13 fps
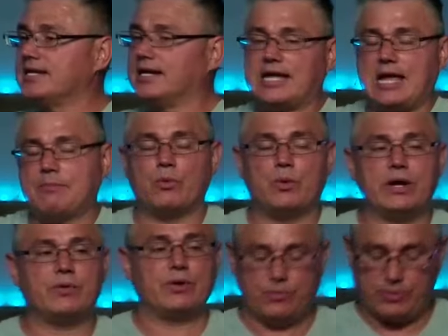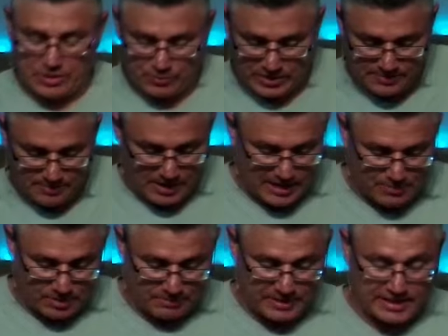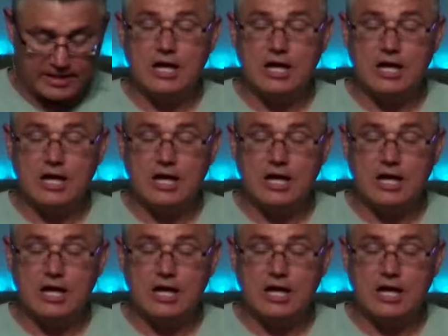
I came away with when I read the Bible. I'm like,